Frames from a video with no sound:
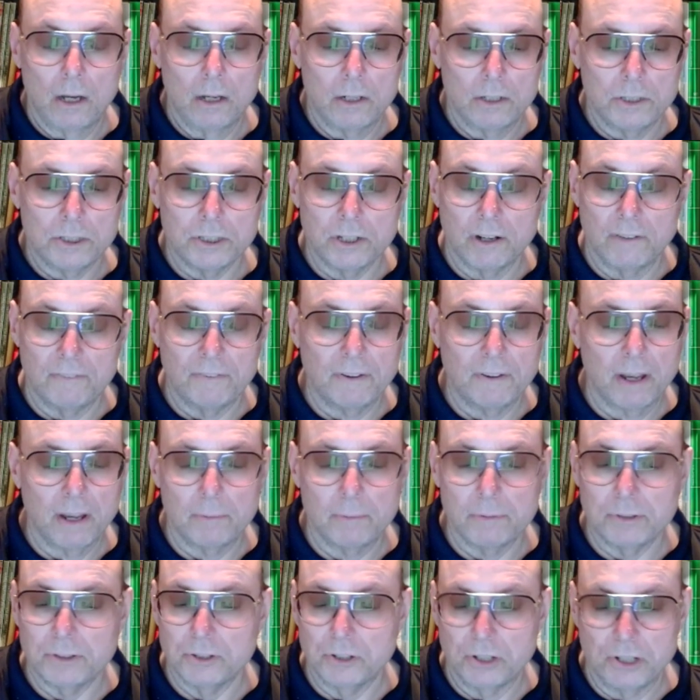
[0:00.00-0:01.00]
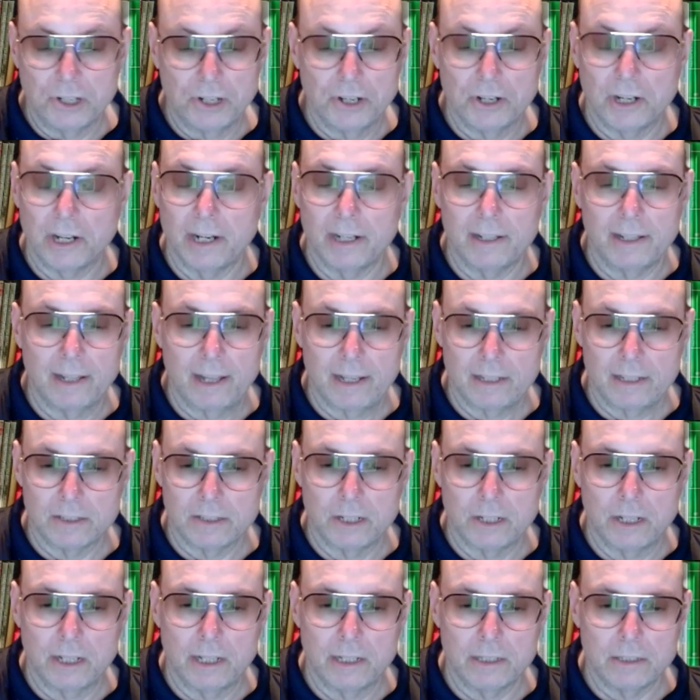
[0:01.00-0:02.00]
Shuffy, I'm sure you can attest
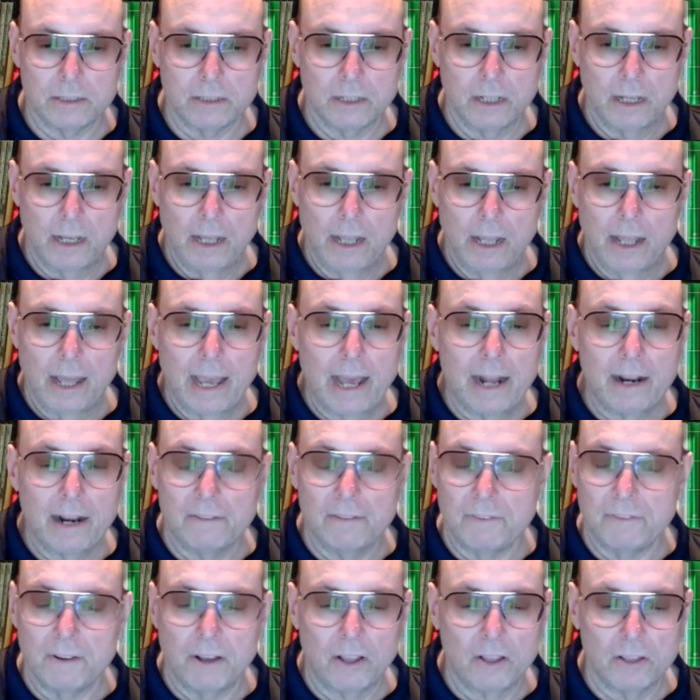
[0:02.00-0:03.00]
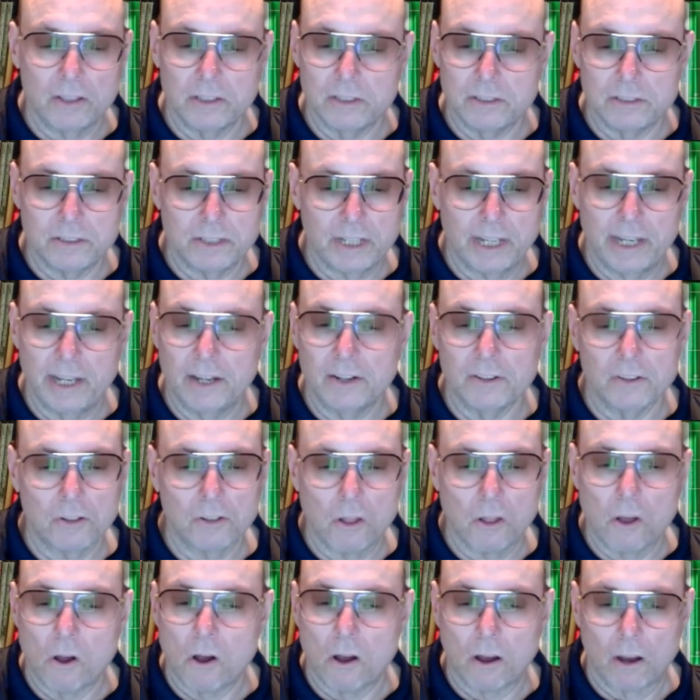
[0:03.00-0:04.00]
to this. NFL is year
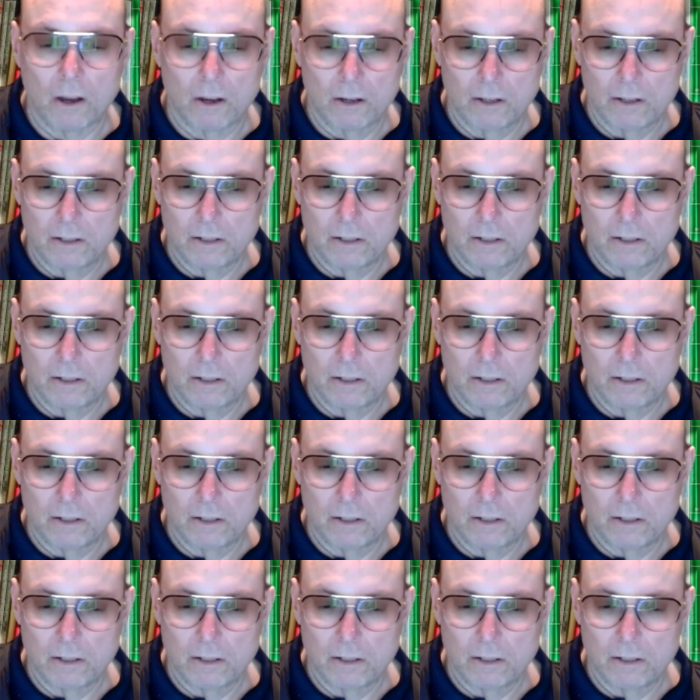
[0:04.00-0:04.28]
long.